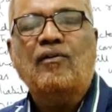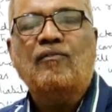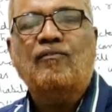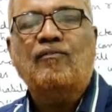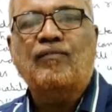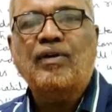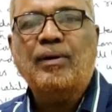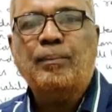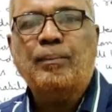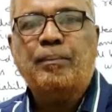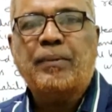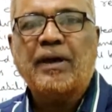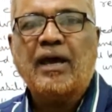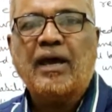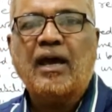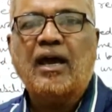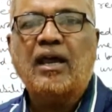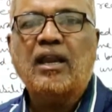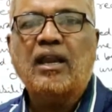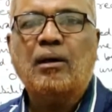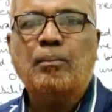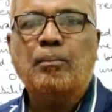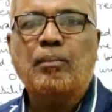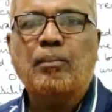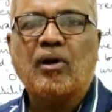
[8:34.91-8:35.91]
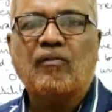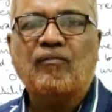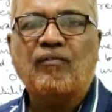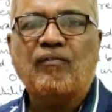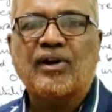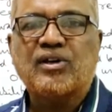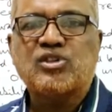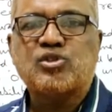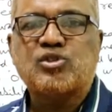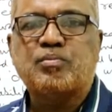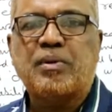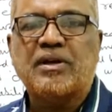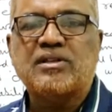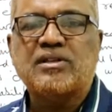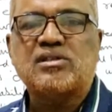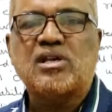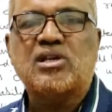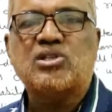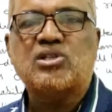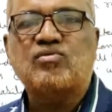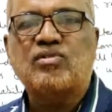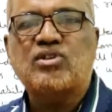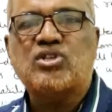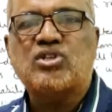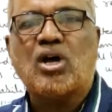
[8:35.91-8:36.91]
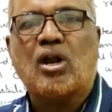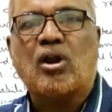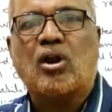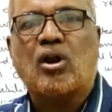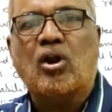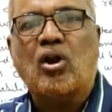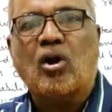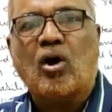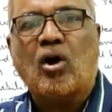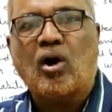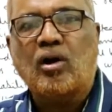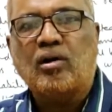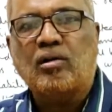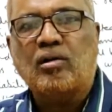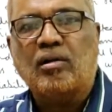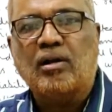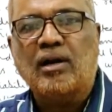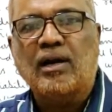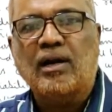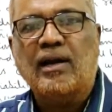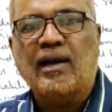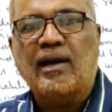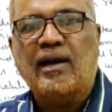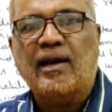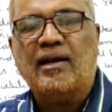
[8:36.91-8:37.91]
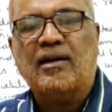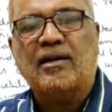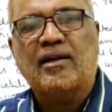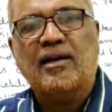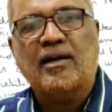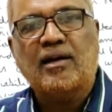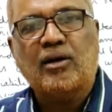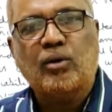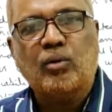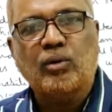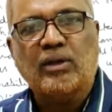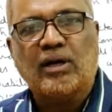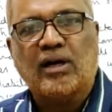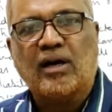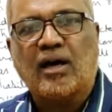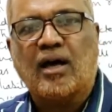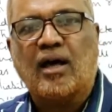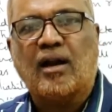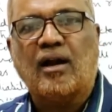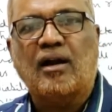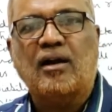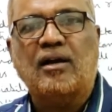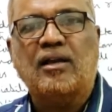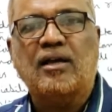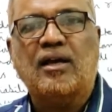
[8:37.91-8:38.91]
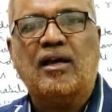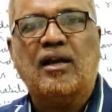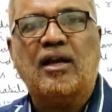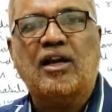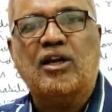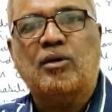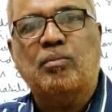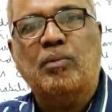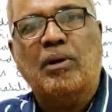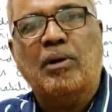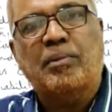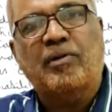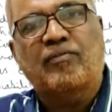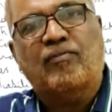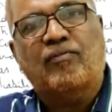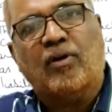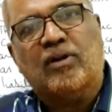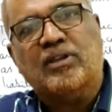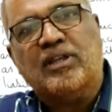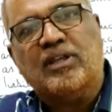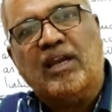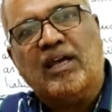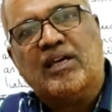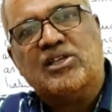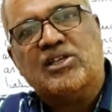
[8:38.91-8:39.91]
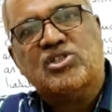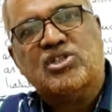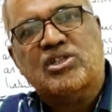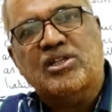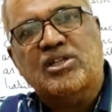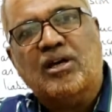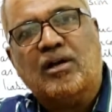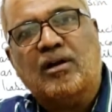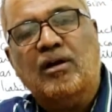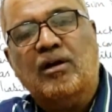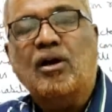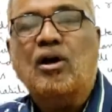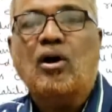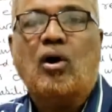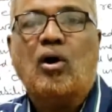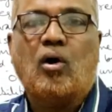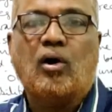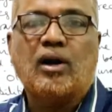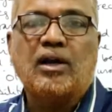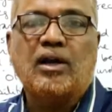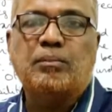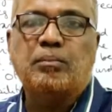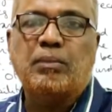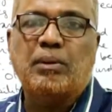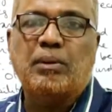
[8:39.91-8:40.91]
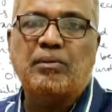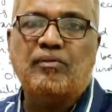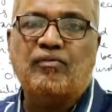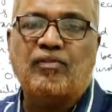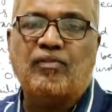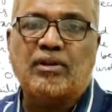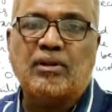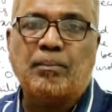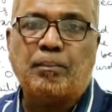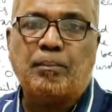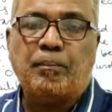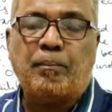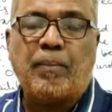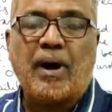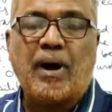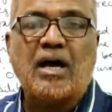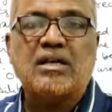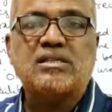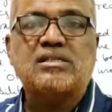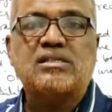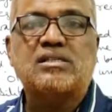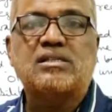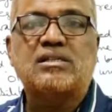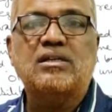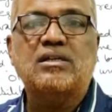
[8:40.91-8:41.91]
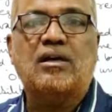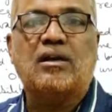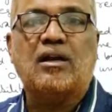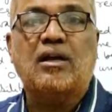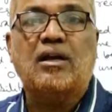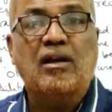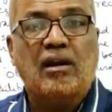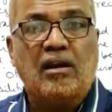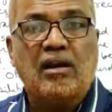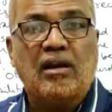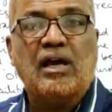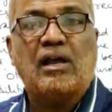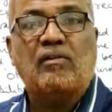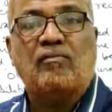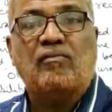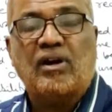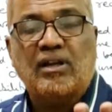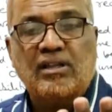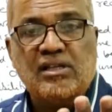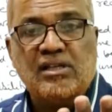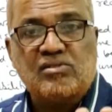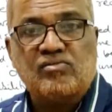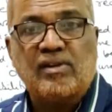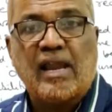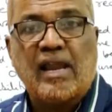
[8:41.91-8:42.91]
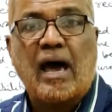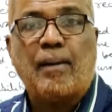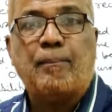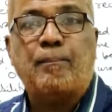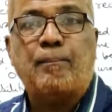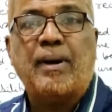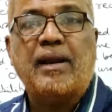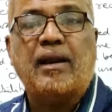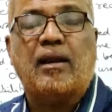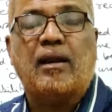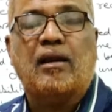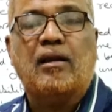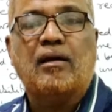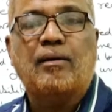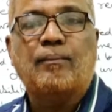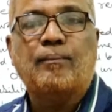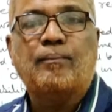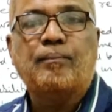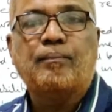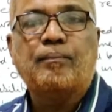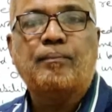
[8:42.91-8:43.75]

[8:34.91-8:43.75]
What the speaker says: We pay a number of expenses which are not related to the current year. It may be for the next year or it may be for the past year. In real world, this will happen.